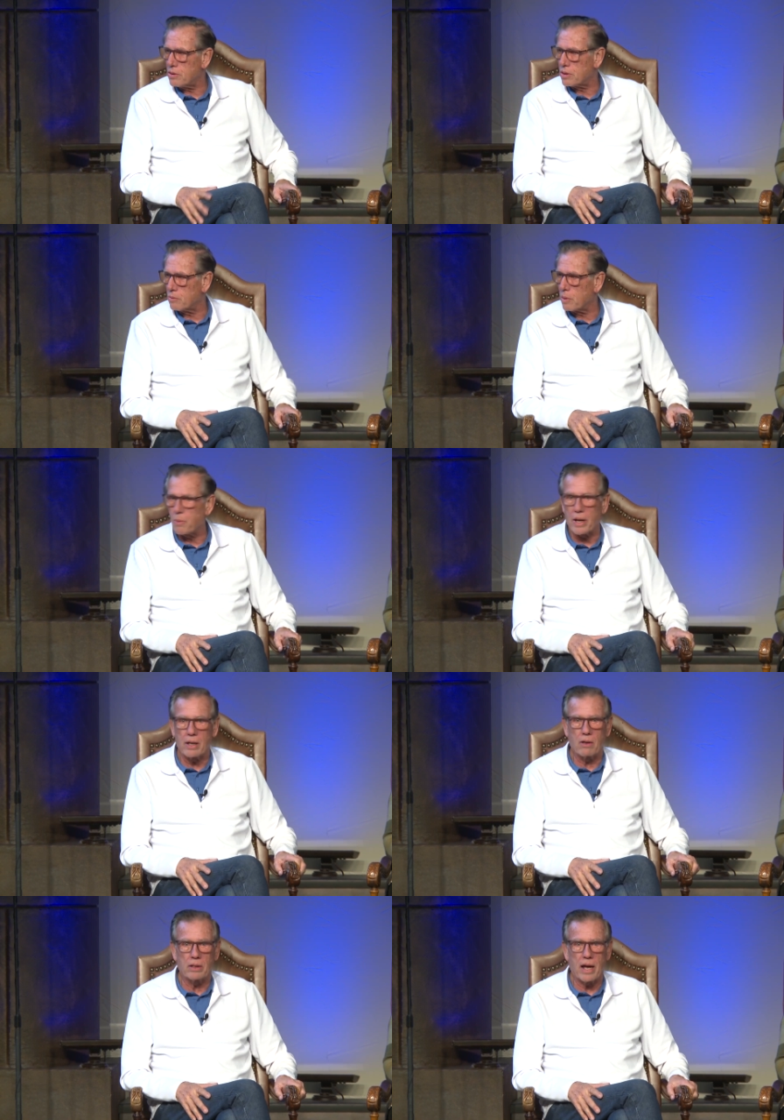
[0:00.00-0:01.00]
and were
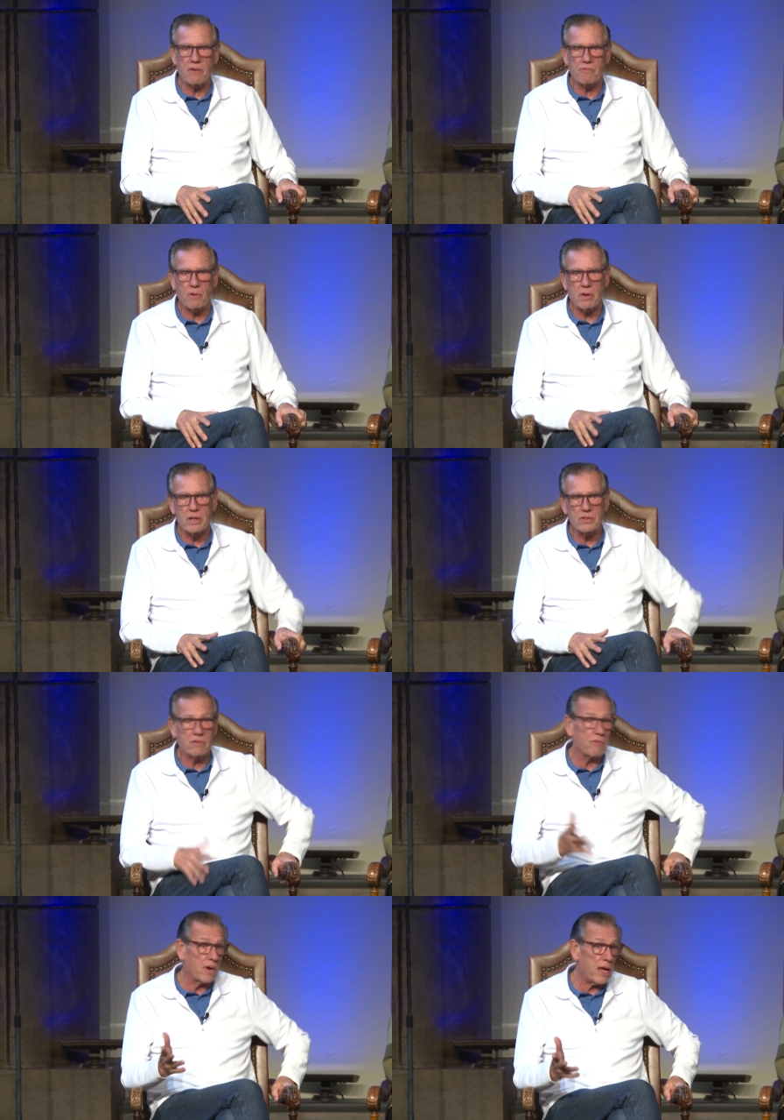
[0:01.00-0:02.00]
praying all night for us
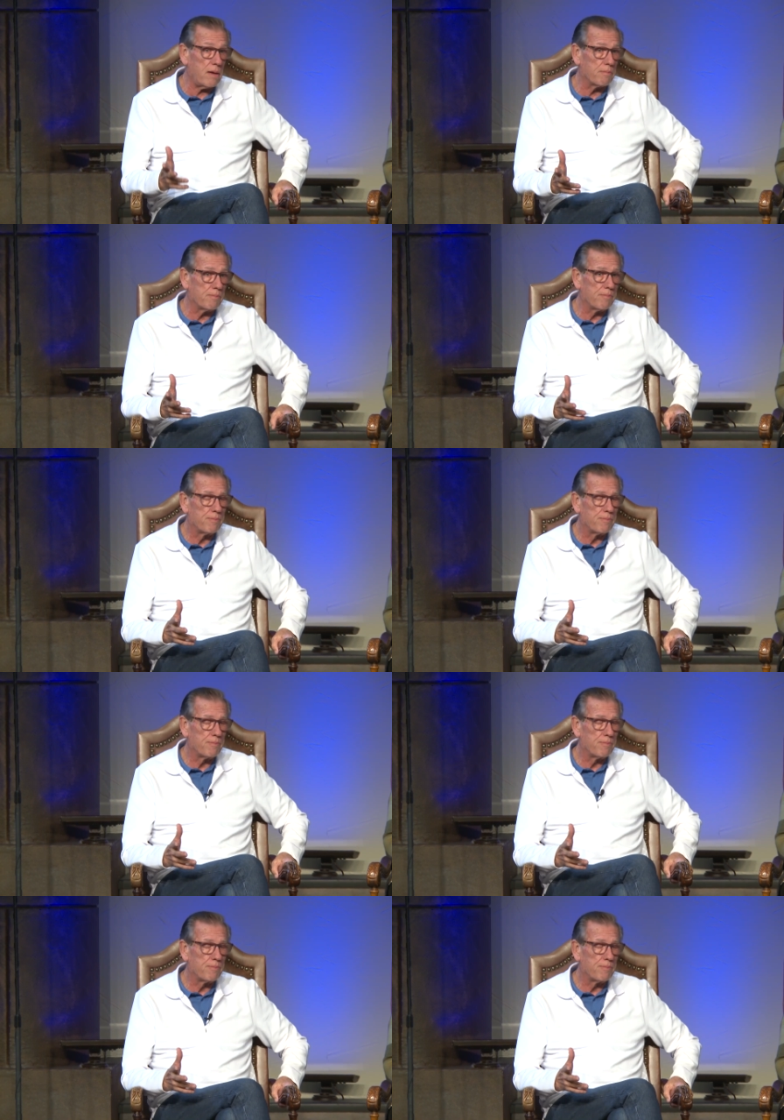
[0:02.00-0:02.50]
and for him.